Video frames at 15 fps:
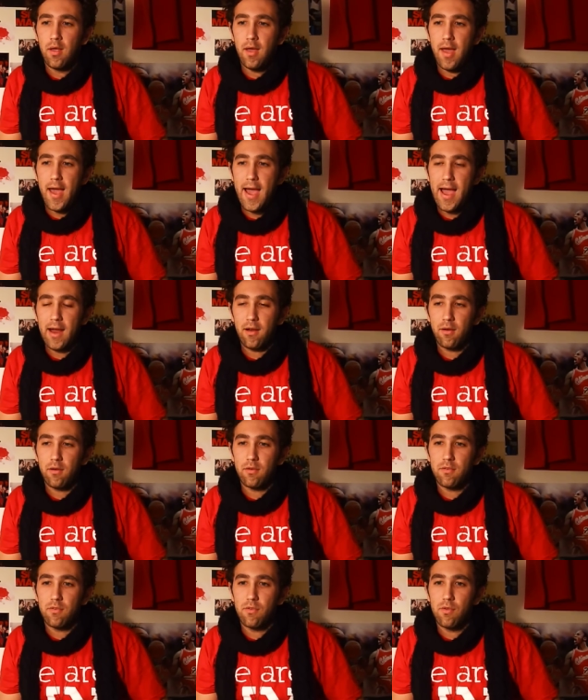
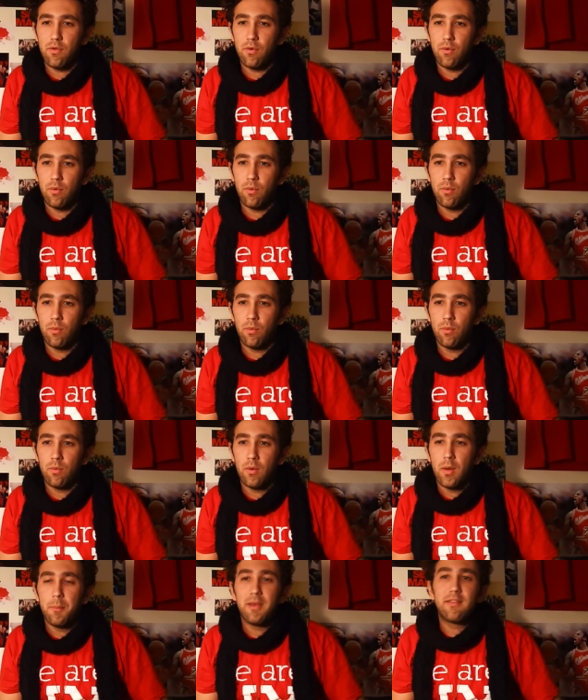hackers
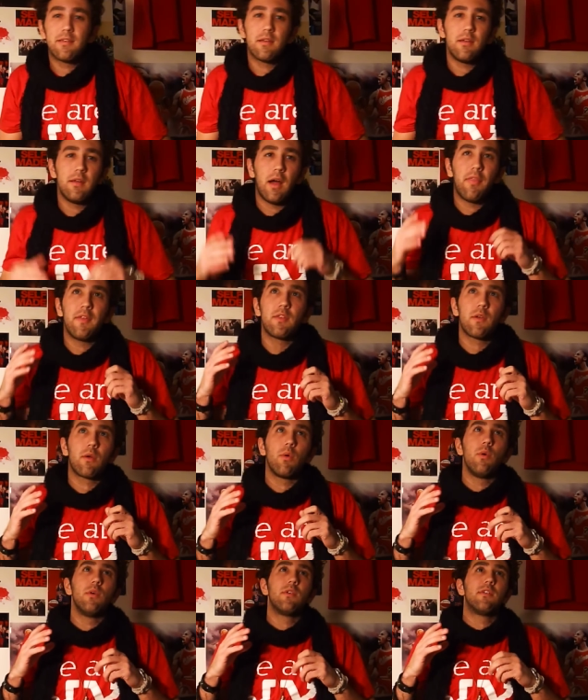to, basically, I think their
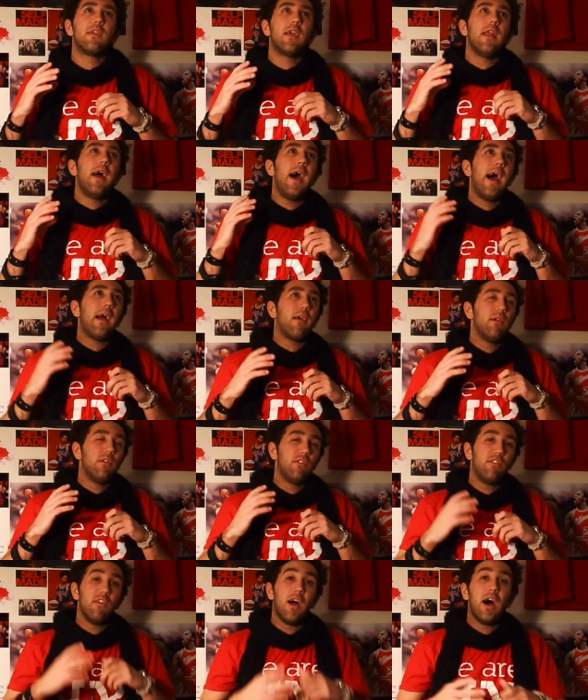goal is to get
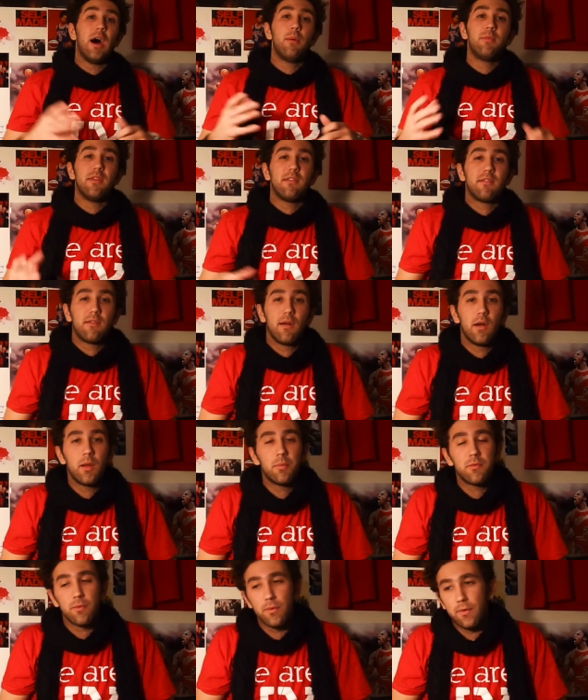hackers jobs at
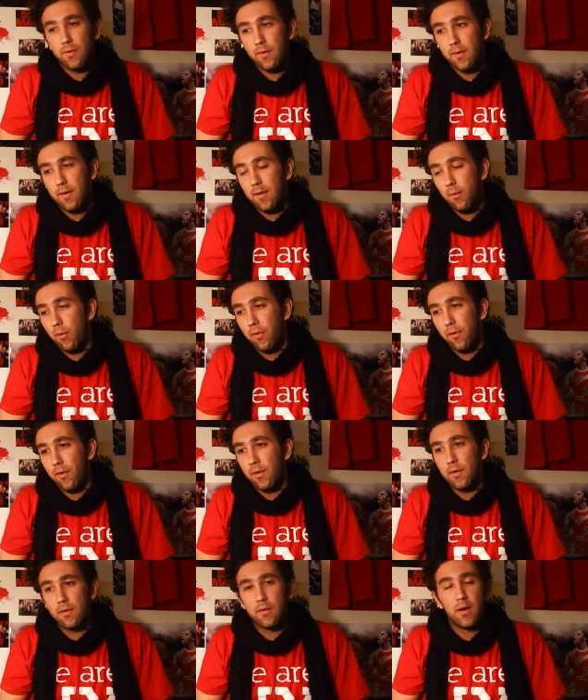startups when, when they're
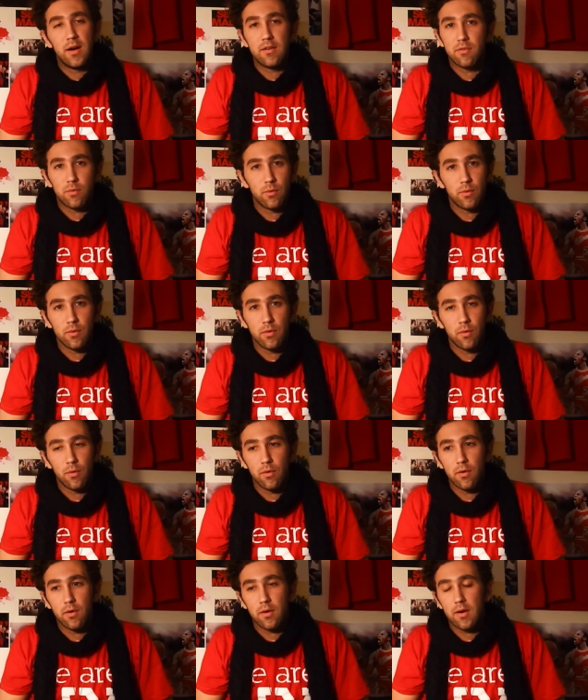in high school
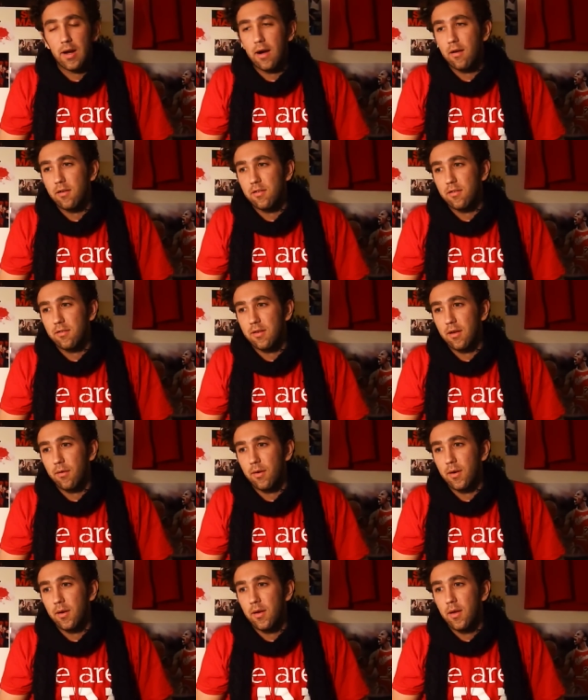or college, et
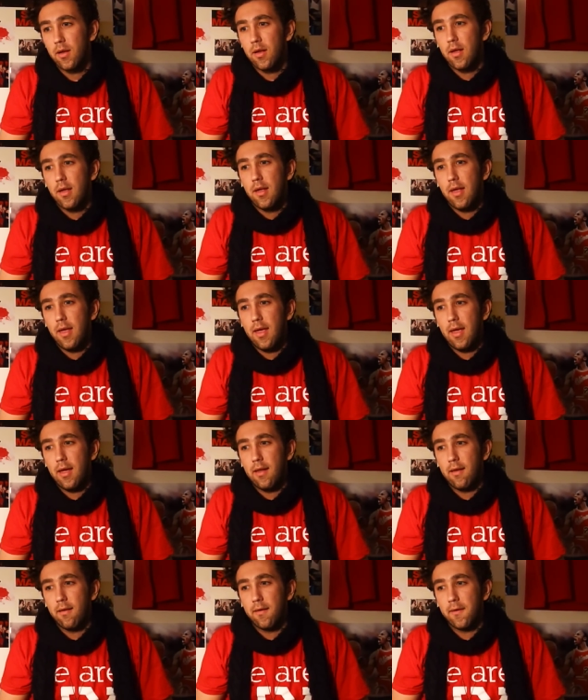cetera.
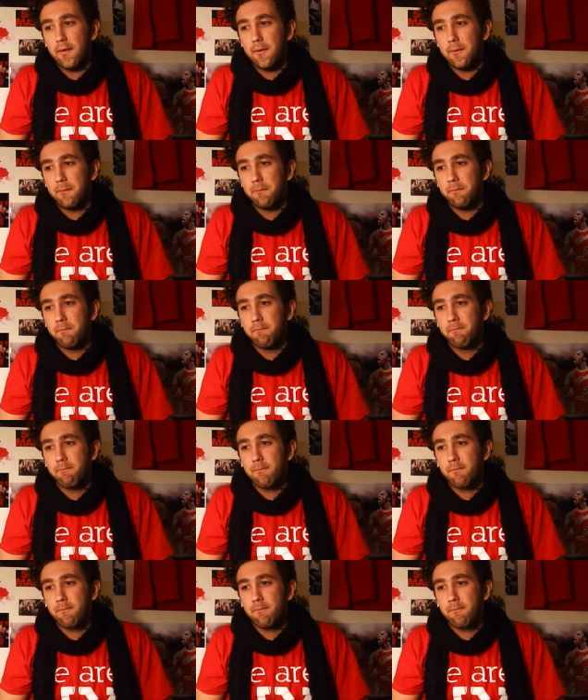And um,